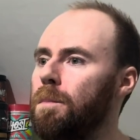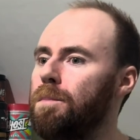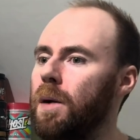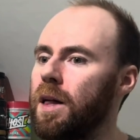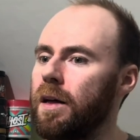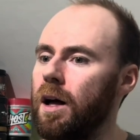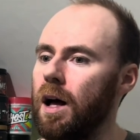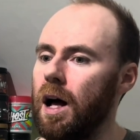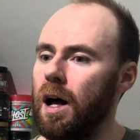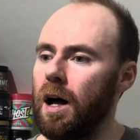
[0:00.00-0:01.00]
But
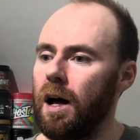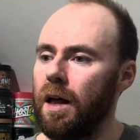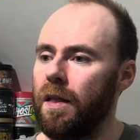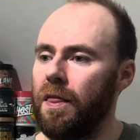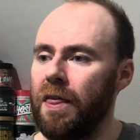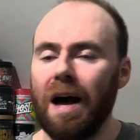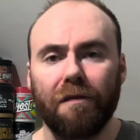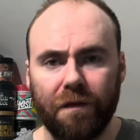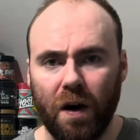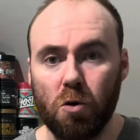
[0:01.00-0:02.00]
that
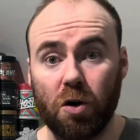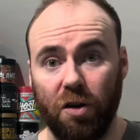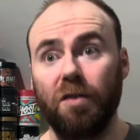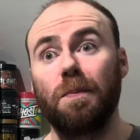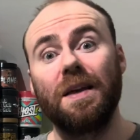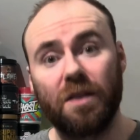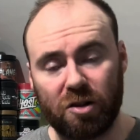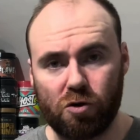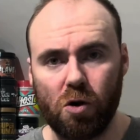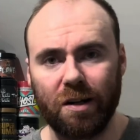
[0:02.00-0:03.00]
focus being the
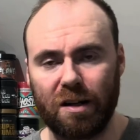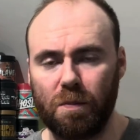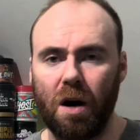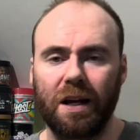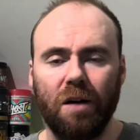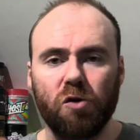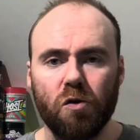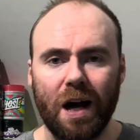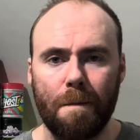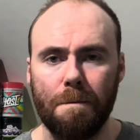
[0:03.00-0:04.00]
strongest part gives you
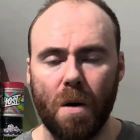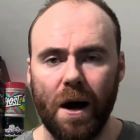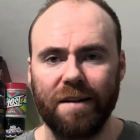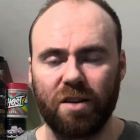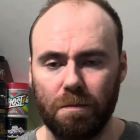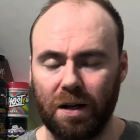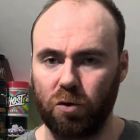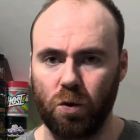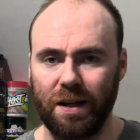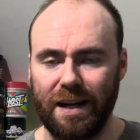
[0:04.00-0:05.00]
that
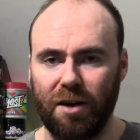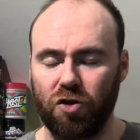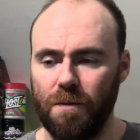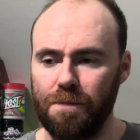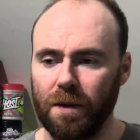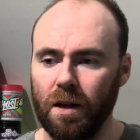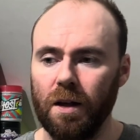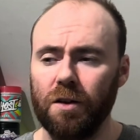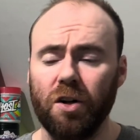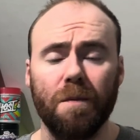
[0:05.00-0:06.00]
mind-to-muscle connection
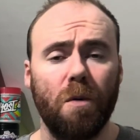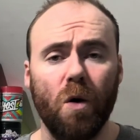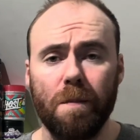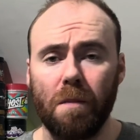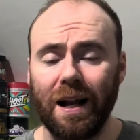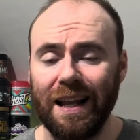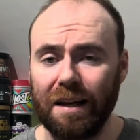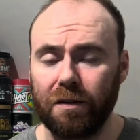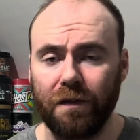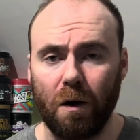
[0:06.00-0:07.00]
to the point my
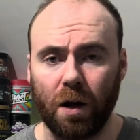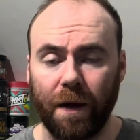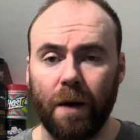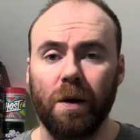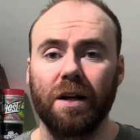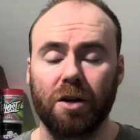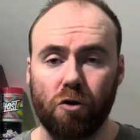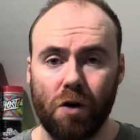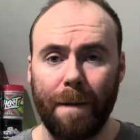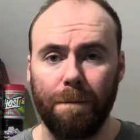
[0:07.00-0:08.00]
legs felt like they were going to
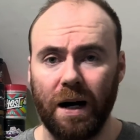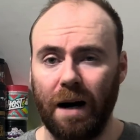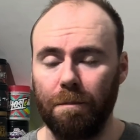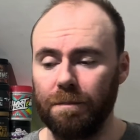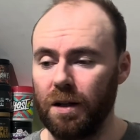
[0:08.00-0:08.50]
cramp up.